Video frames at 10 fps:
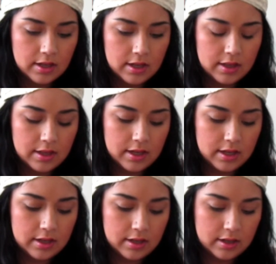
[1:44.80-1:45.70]
And
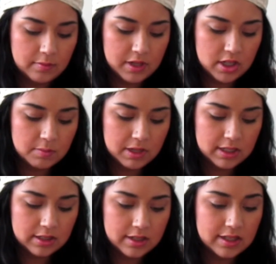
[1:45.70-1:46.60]
then it just
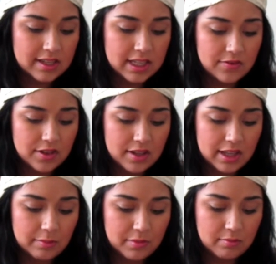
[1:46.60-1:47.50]
basically says everything
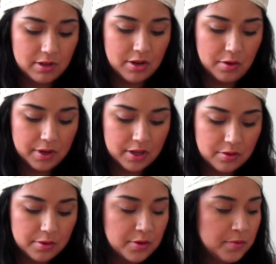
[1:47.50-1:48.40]
that I'm gonna be going
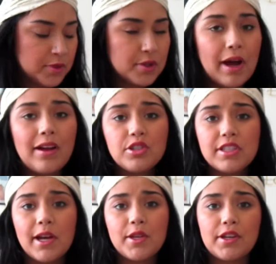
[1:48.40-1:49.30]
through. So I'll
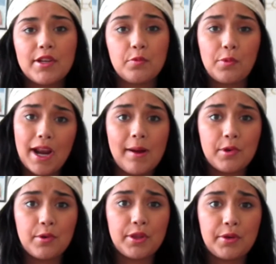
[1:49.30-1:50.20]
just tell you guys what I'm
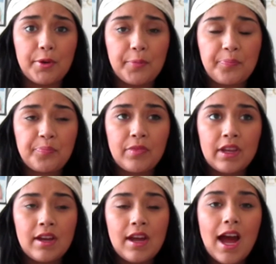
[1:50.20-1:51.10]
going through.
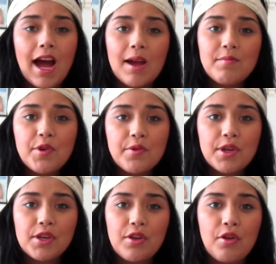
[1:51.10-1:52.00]
I'm
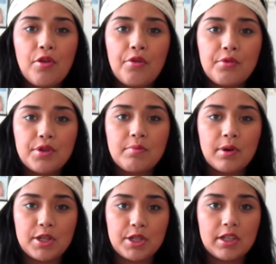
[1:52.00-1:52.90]
going through
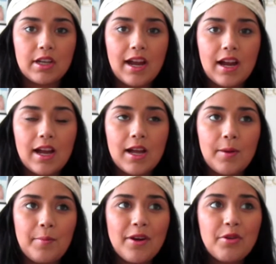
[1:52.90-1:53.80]
depression.
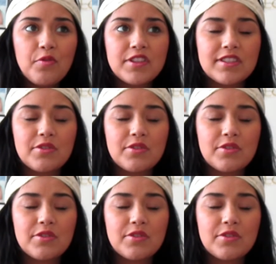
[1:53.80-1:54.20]
I don't know if